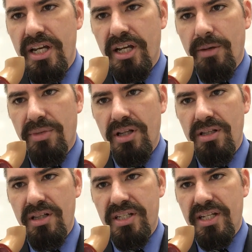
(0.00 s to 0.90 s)
but a
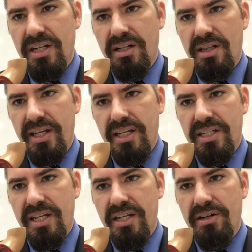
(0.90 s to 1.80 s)
little set of
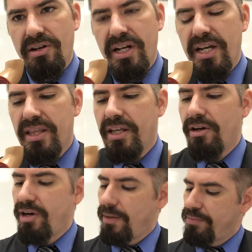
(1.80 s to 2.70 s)
glands here that
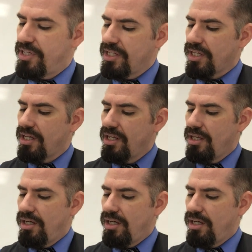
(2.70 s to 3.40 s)
are emptying